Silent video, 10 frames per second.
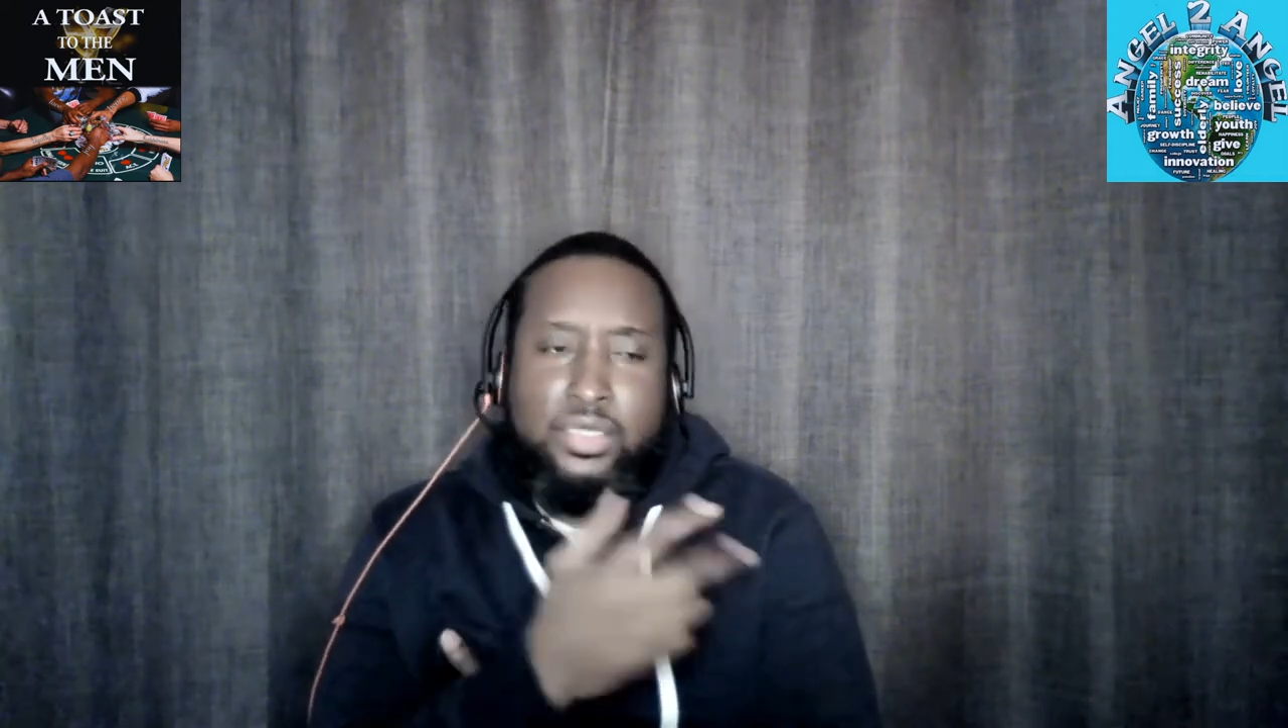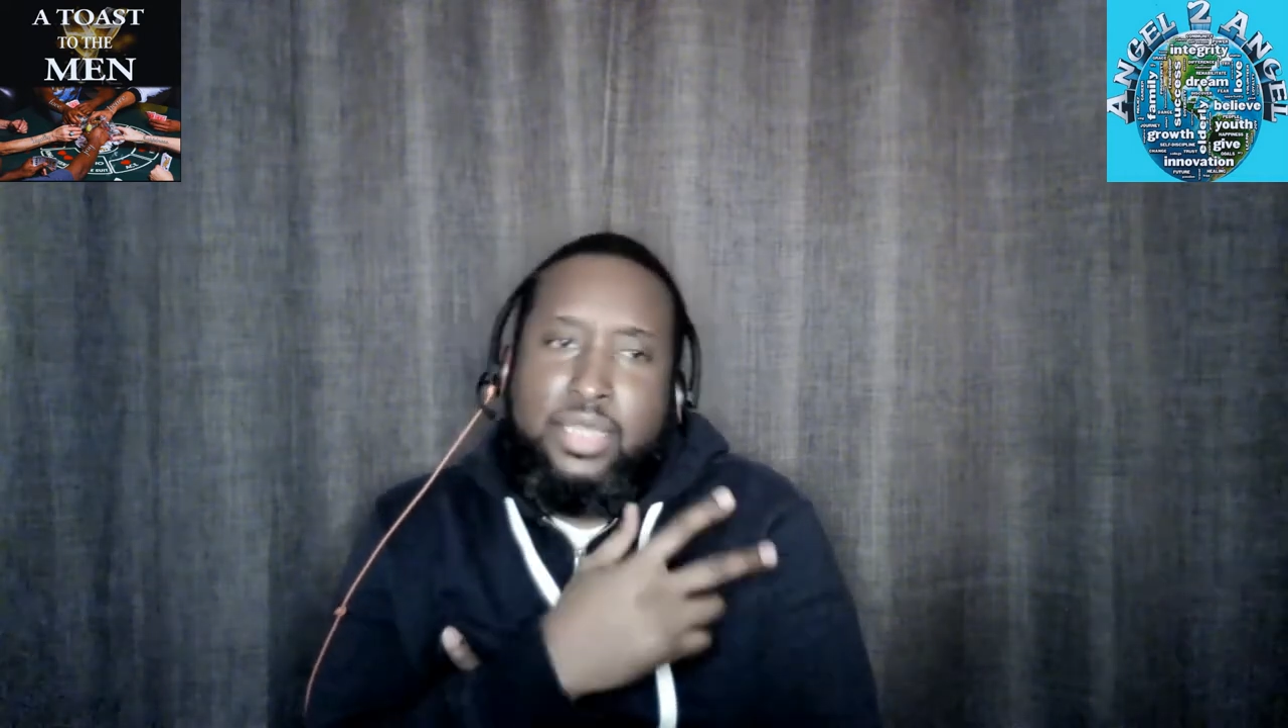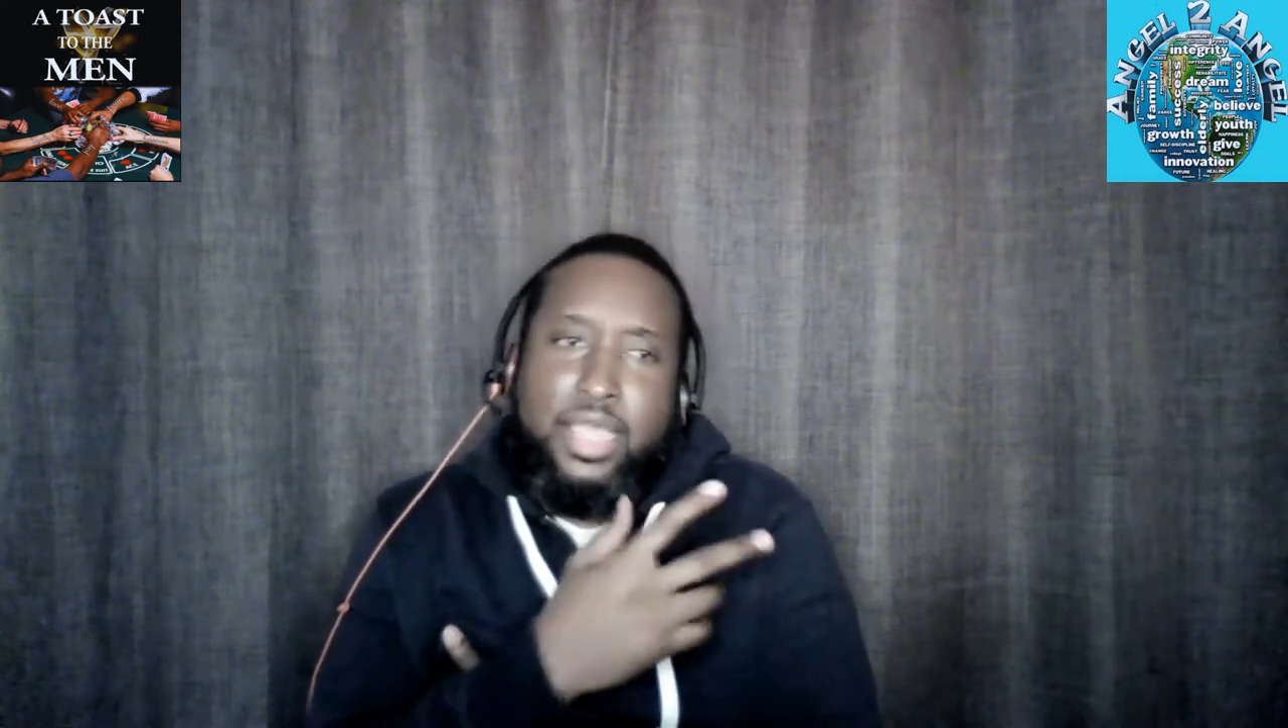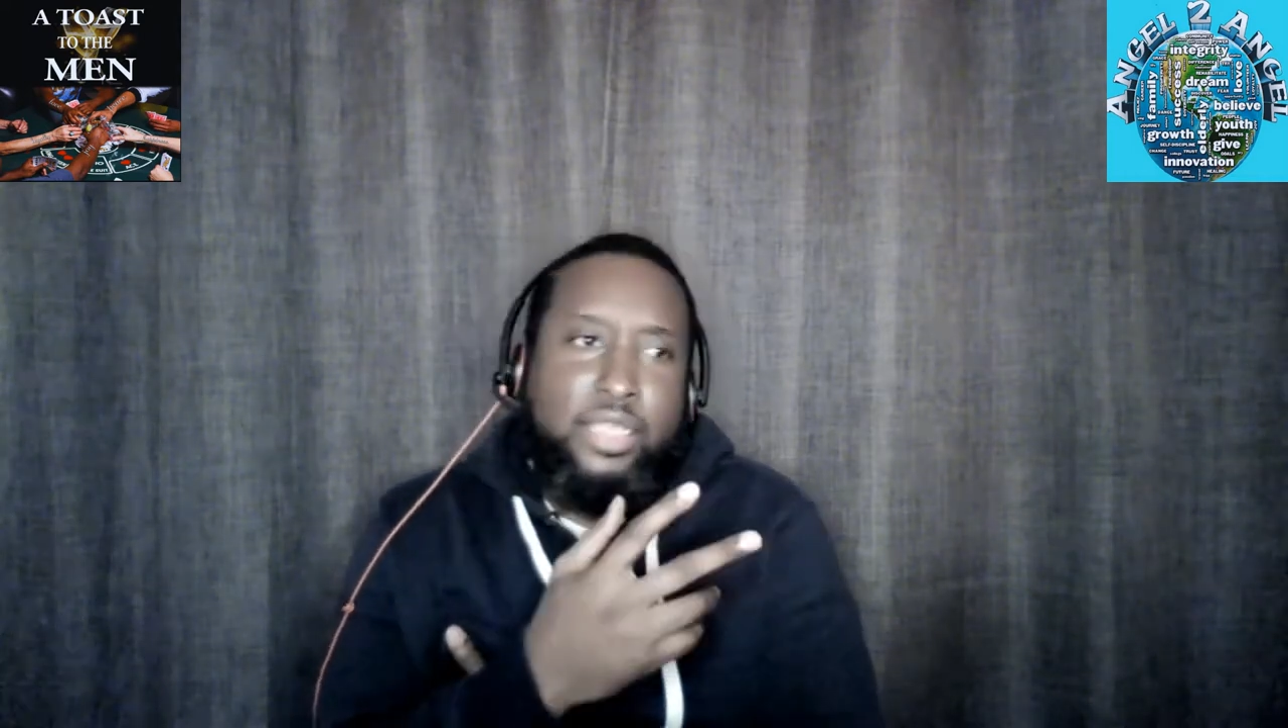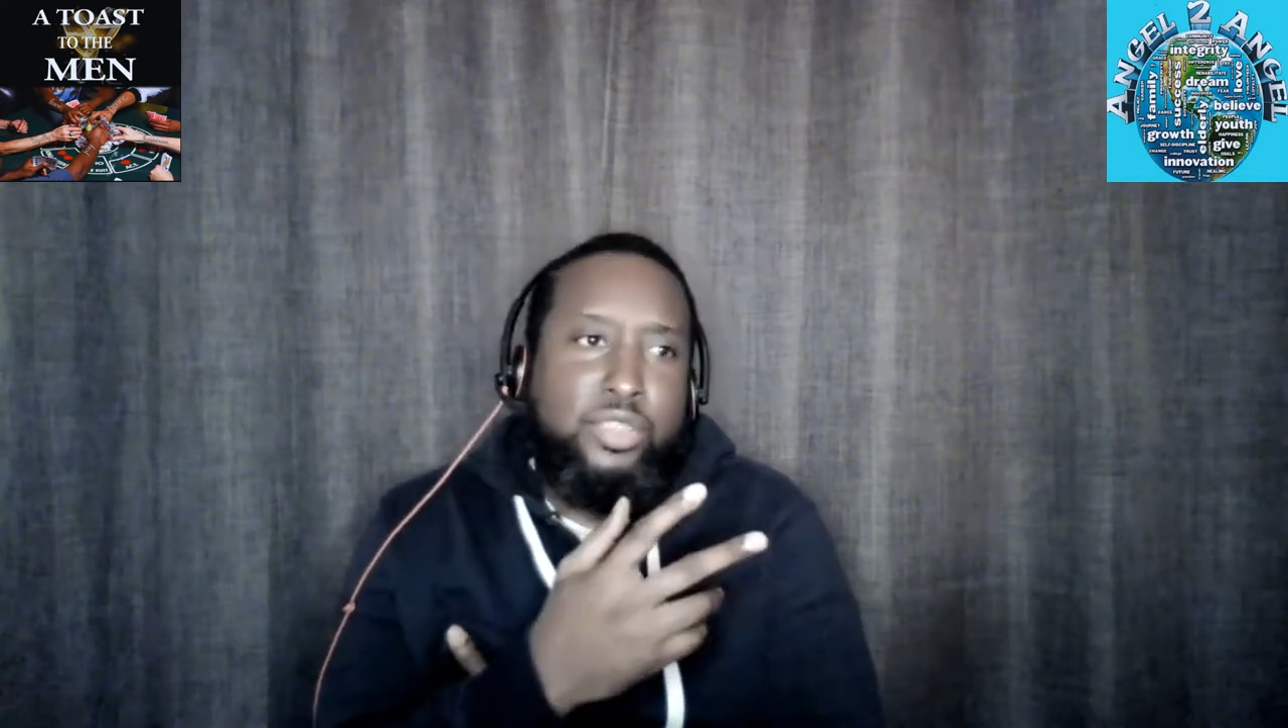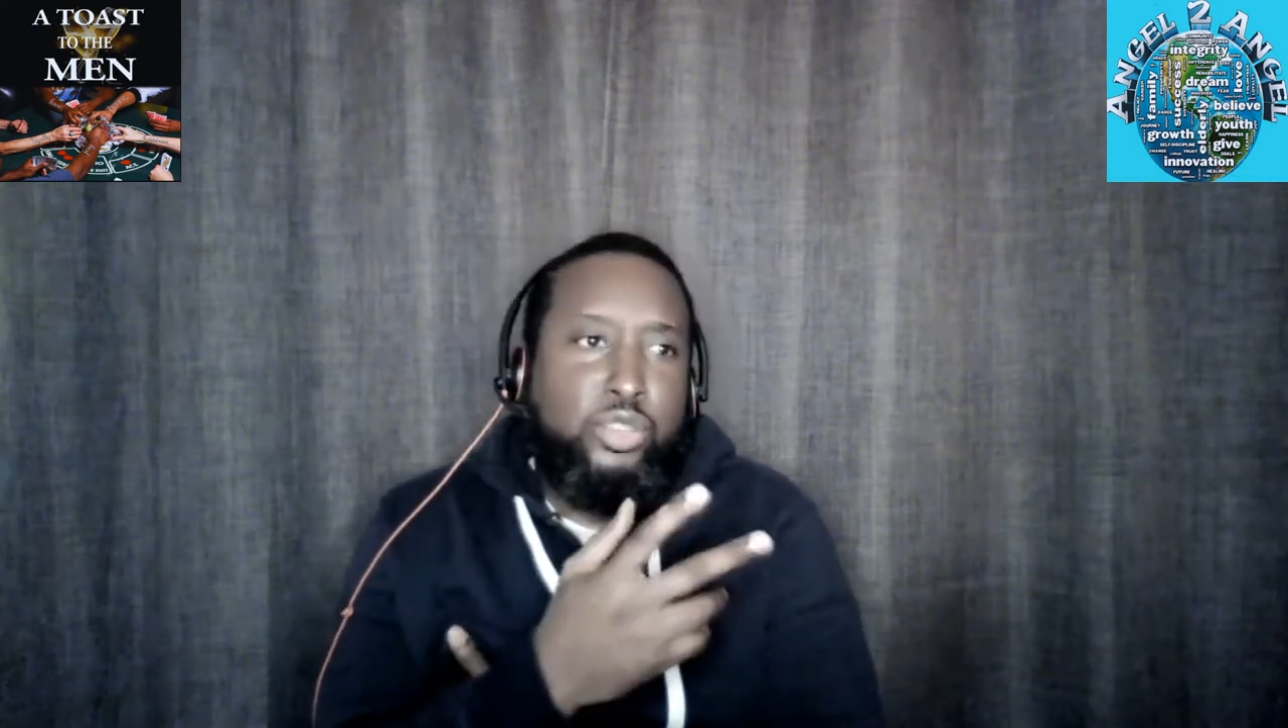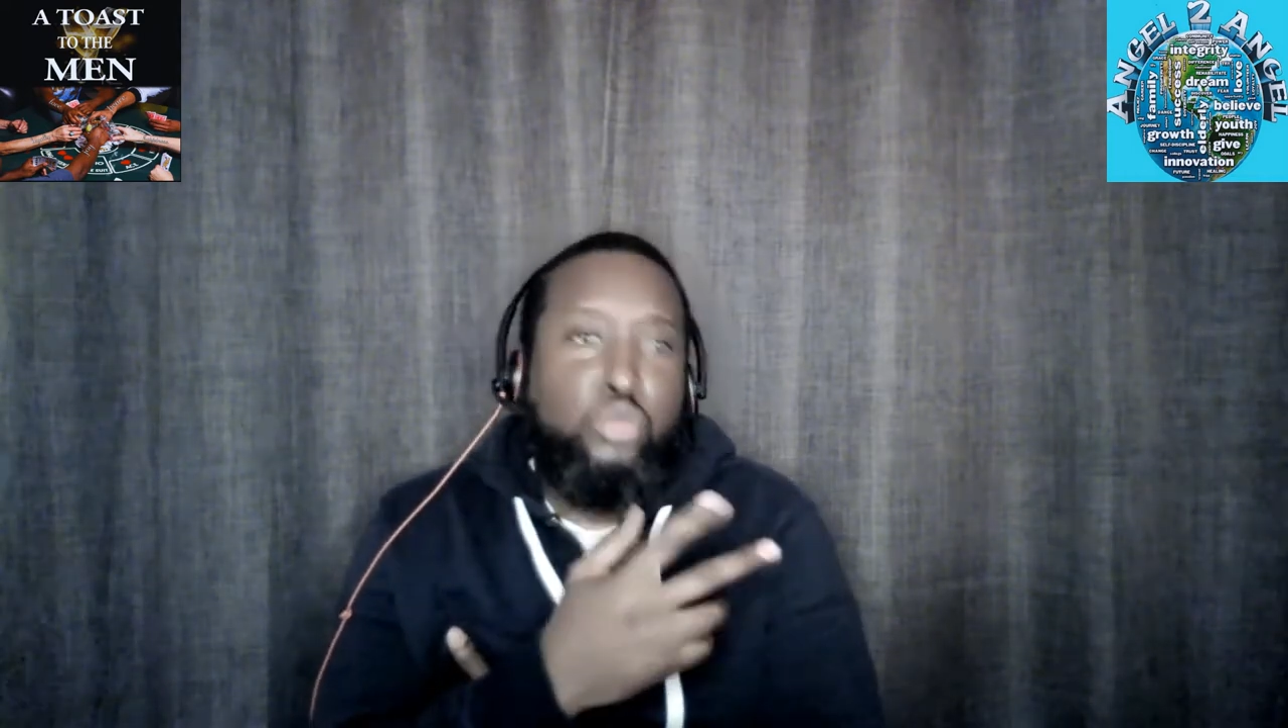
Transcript: It's just like